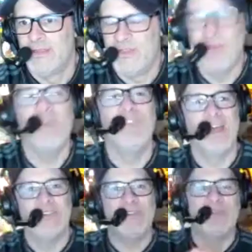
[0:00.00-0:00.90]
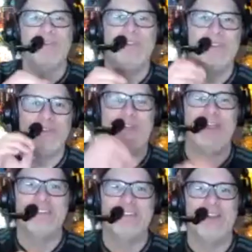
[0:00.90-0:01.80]
do you have less
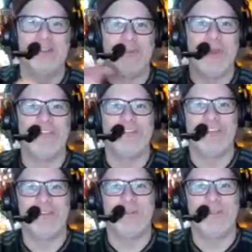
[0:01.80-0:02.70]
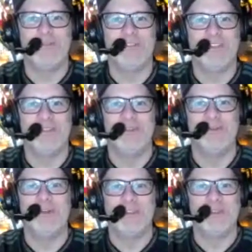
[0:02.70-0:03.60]
stress on your wednesday streams than you do
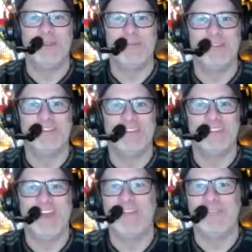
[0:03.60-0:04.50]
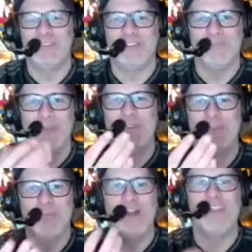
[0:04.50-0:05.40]
on the tournaments because i have these we do
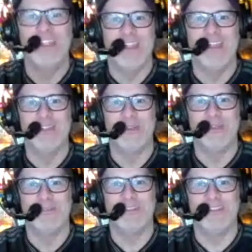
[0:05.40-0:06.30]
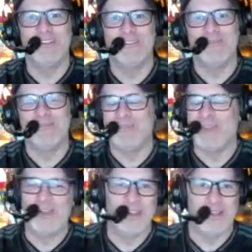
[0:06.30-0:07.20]
monday night streams and they're
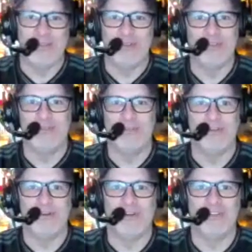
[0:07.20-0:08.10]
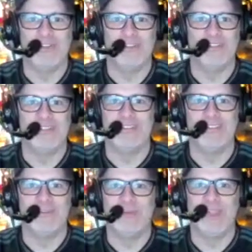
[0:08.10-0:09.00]
very unstressful at all it's just
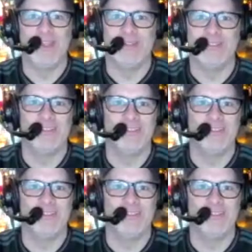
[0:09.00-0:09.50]
who cares